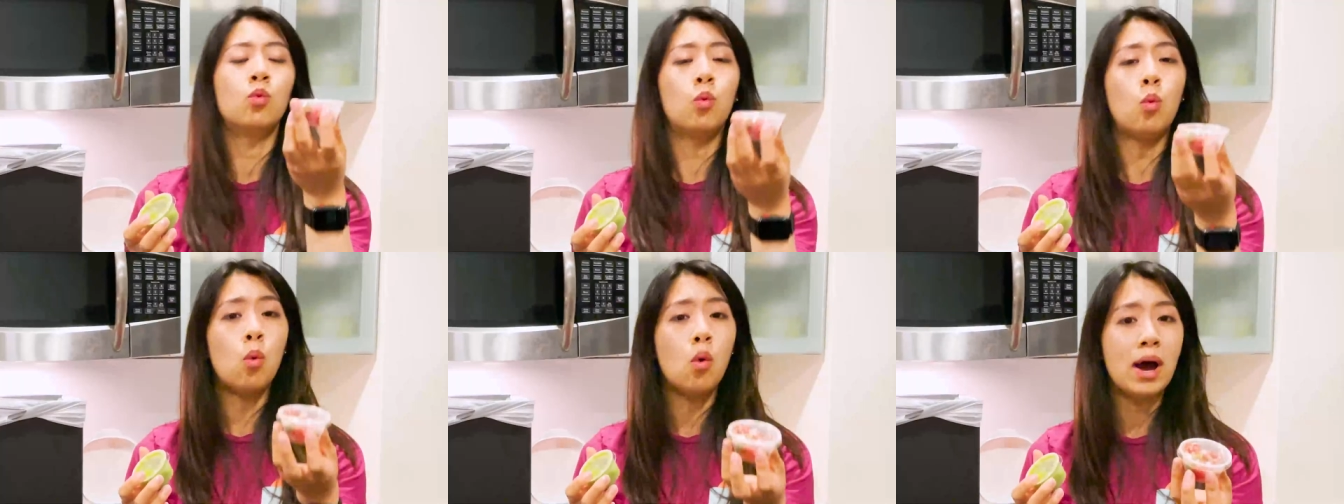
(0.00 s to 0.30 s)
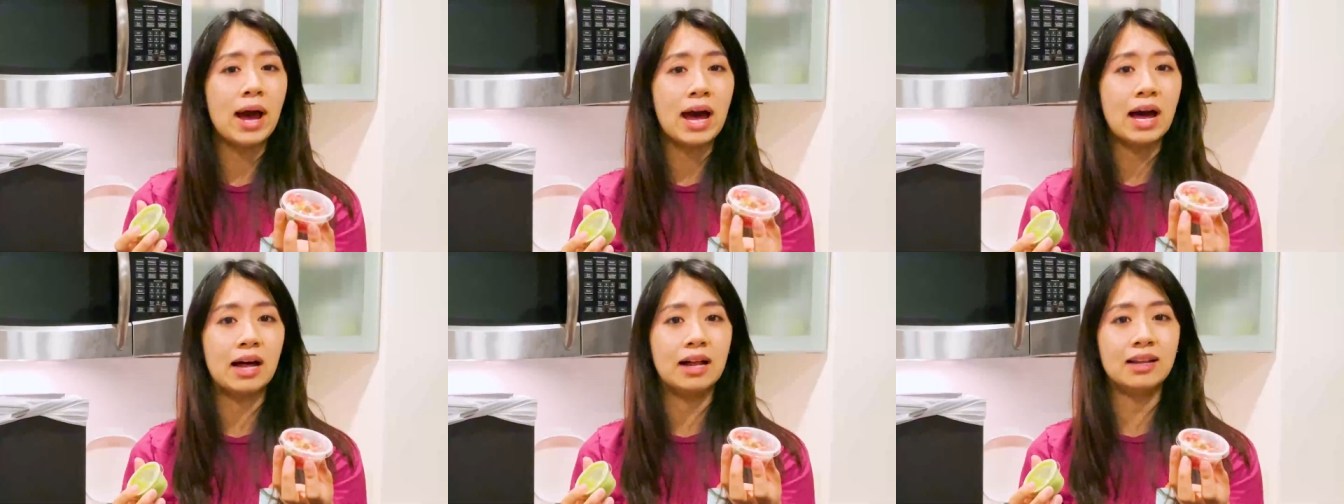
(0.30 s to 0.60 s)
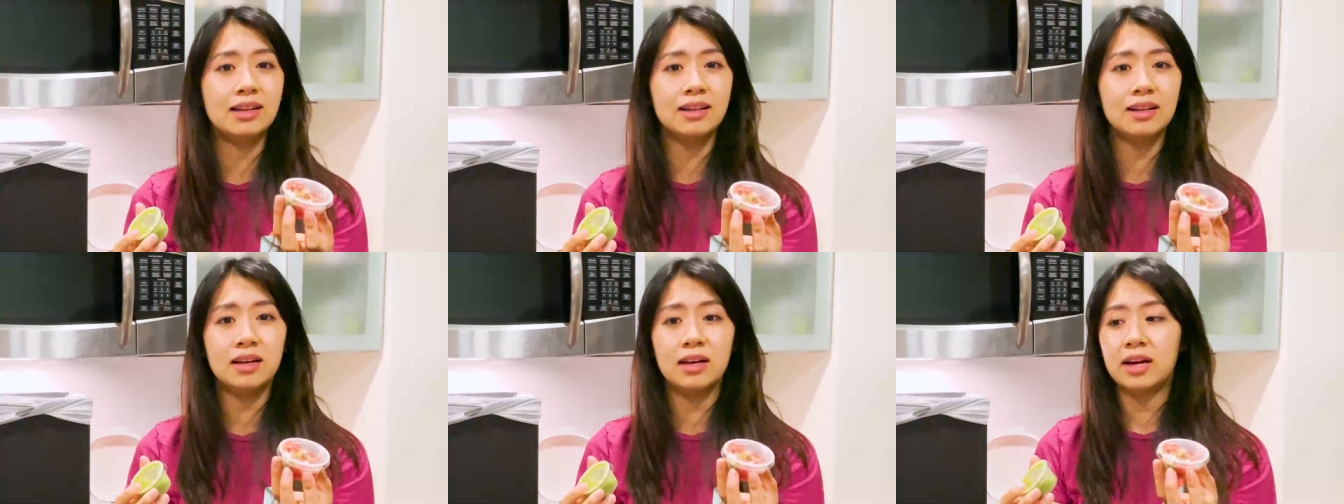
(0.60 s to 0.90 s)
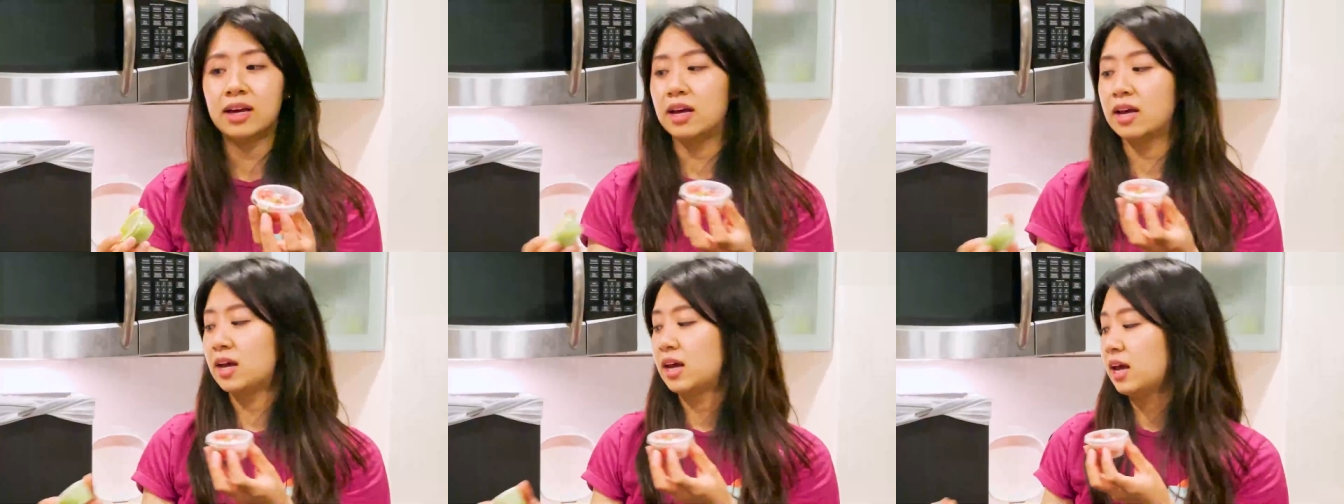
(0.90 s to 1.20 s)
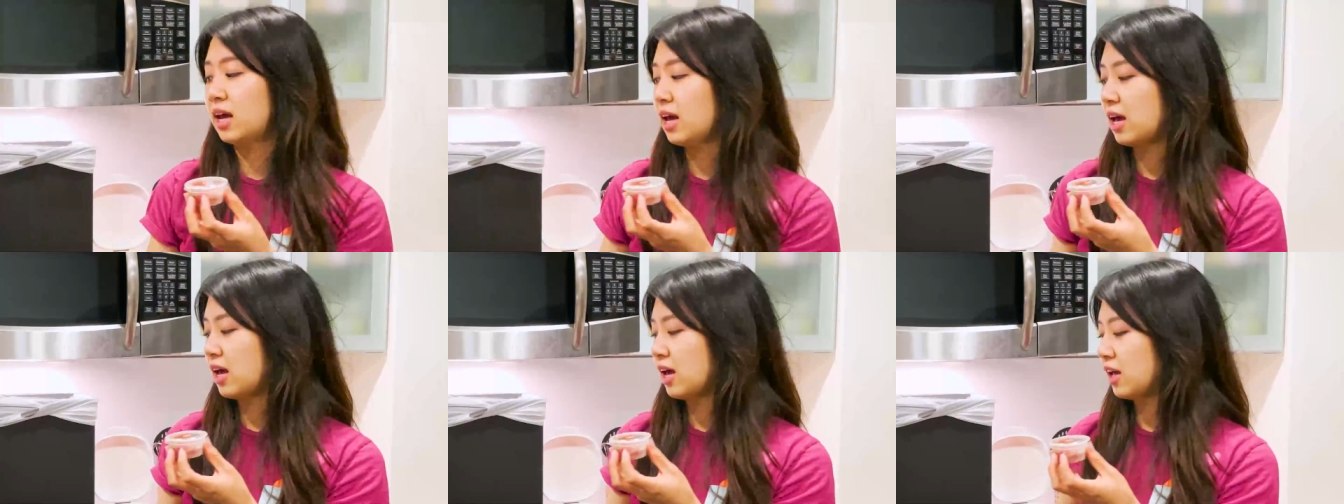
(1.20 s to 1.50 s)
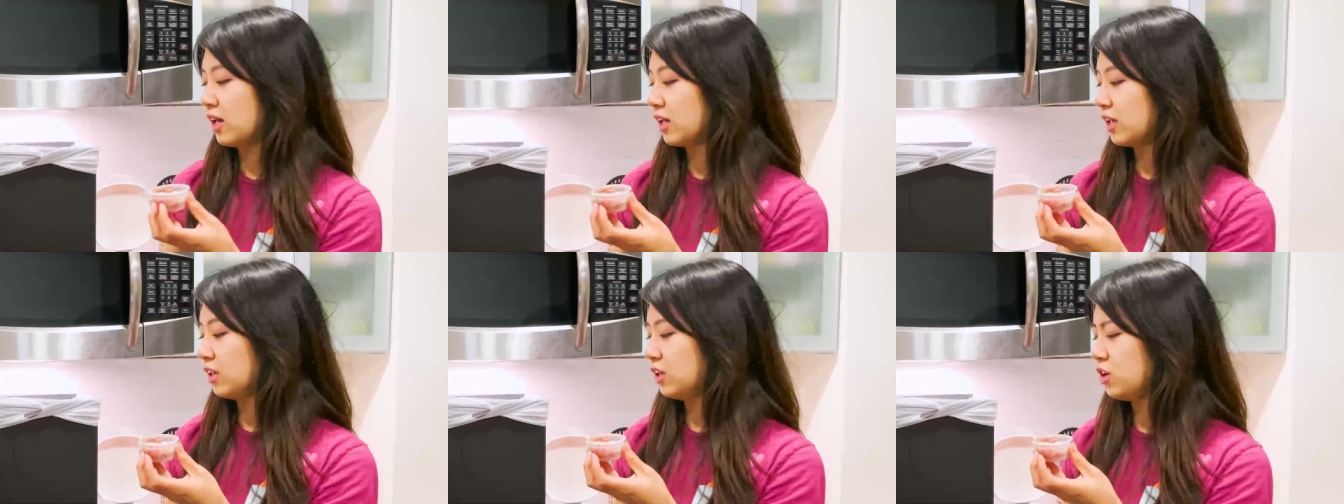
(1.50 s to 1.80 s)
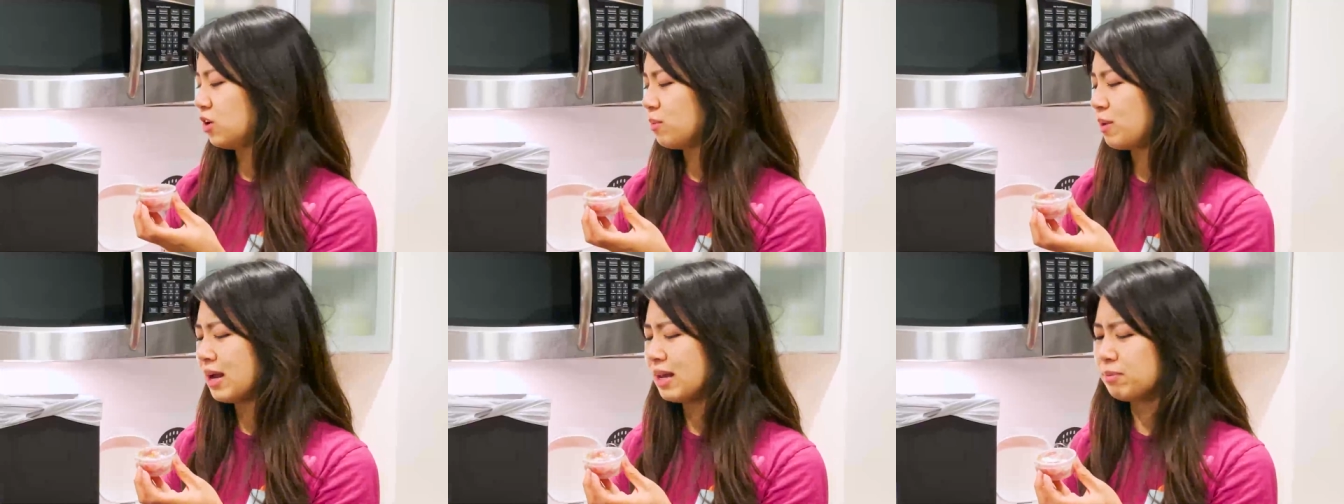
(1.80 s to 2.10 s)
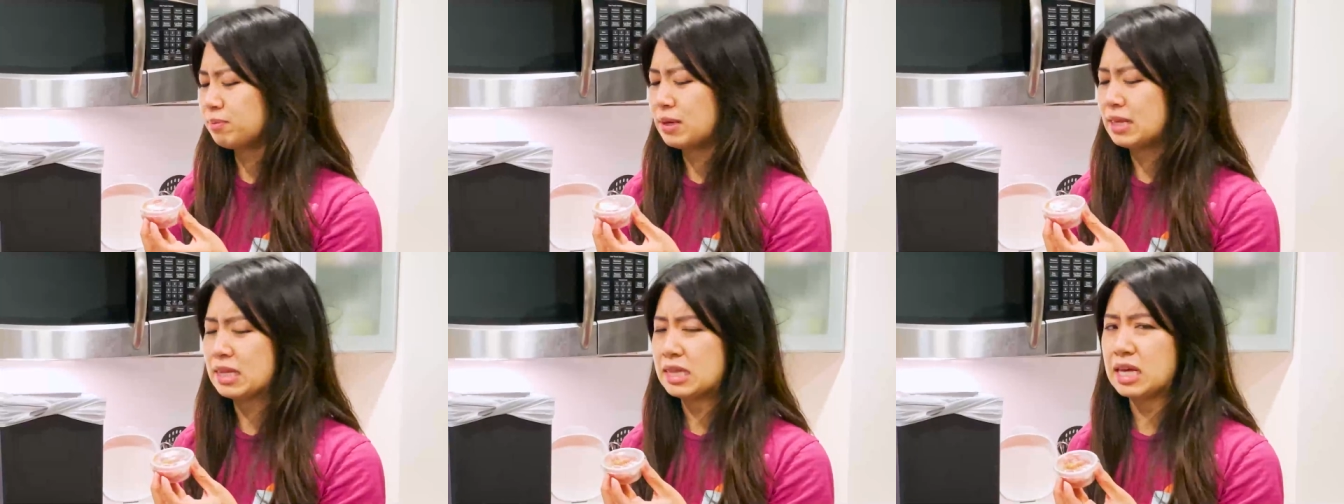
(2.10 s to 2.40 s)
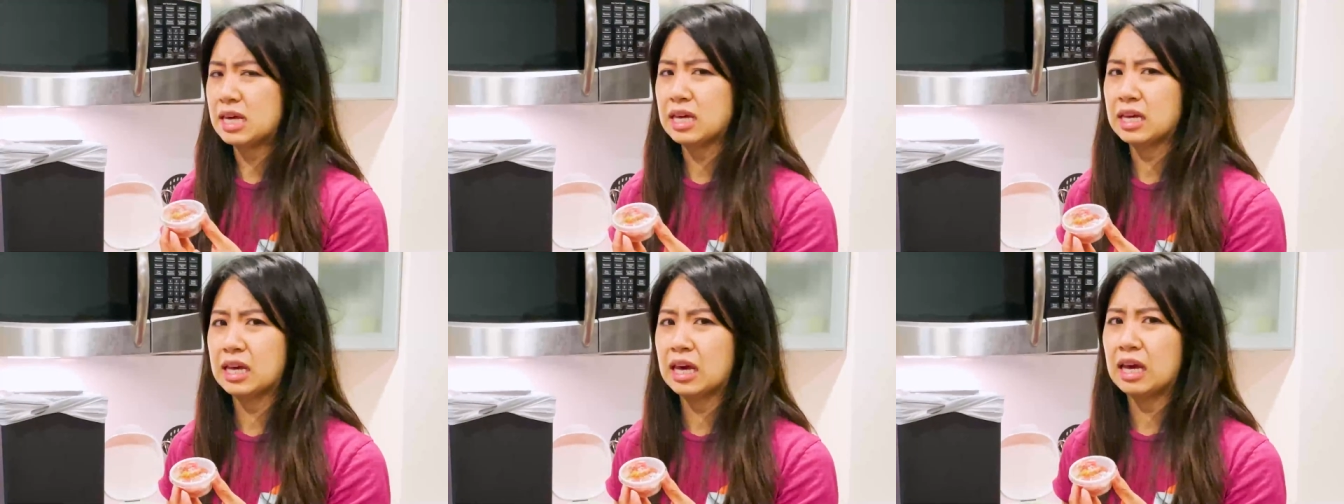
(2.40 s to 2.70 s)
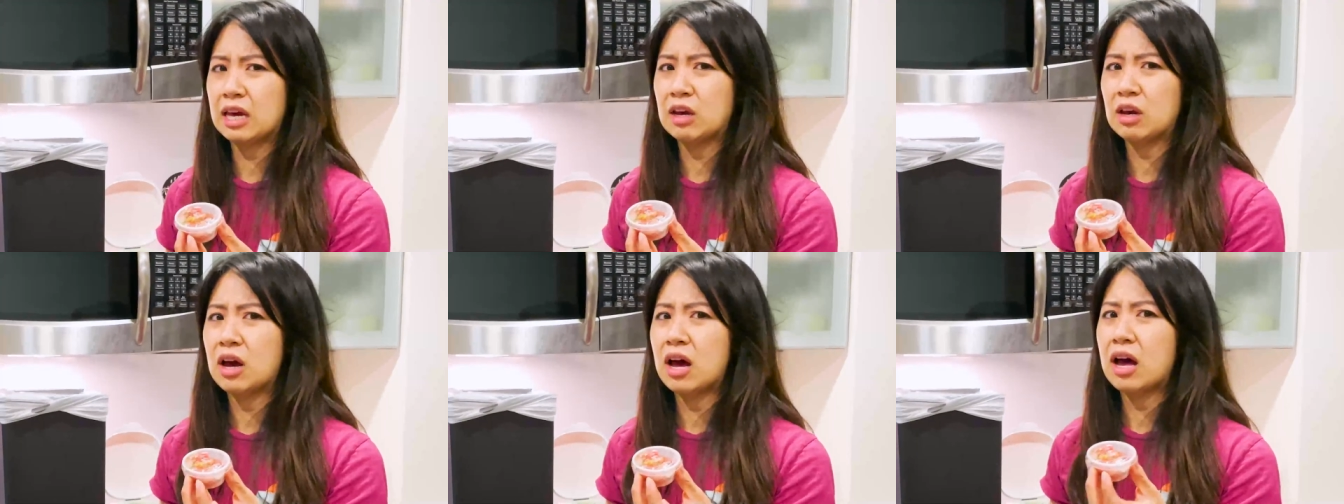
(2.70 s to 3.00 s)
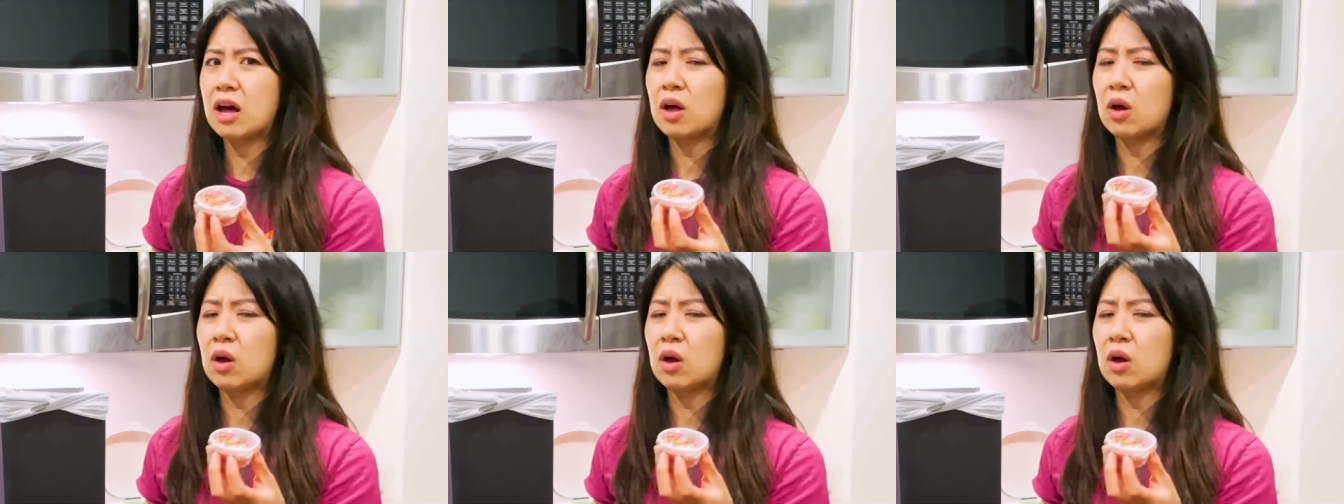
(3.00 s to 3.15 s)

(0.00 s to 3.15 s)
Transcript: Well, you might be thinking,